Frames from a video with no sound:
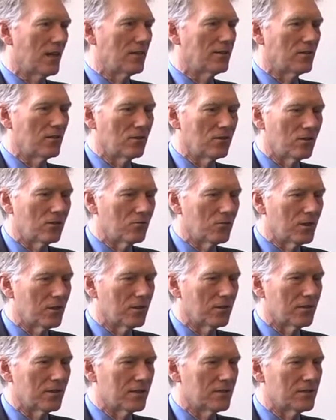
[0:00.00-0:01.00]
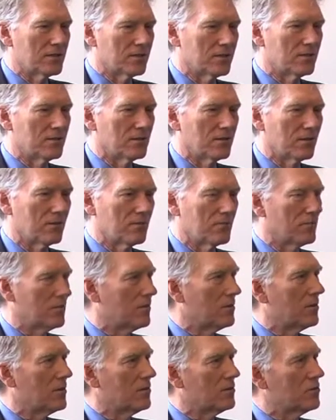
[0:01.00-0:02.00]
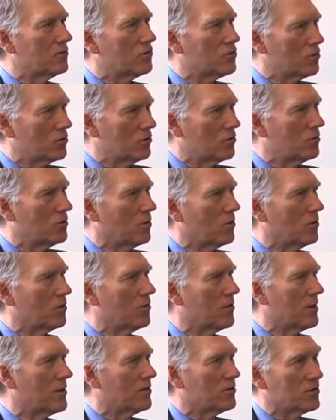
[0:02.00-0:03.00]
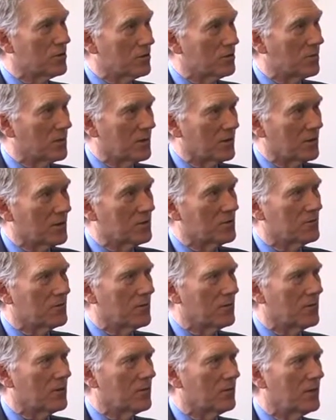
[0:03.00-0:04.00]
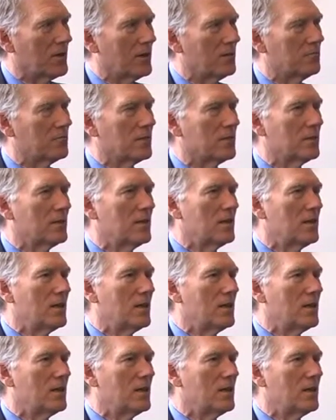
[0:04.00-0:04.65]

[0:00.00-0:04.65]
I don't know whether this is true or whether it's just one of those floating around, but